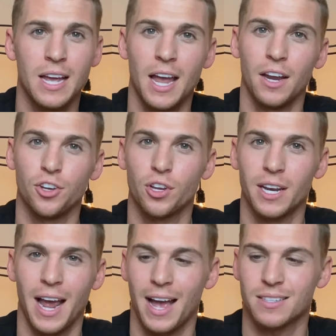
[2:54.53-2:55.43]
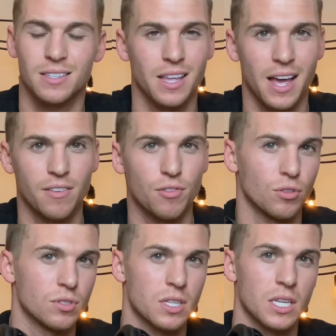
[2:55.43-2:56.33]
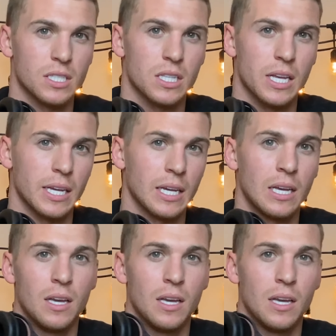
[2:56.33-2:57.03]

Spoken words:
and you can ask the headphones things like,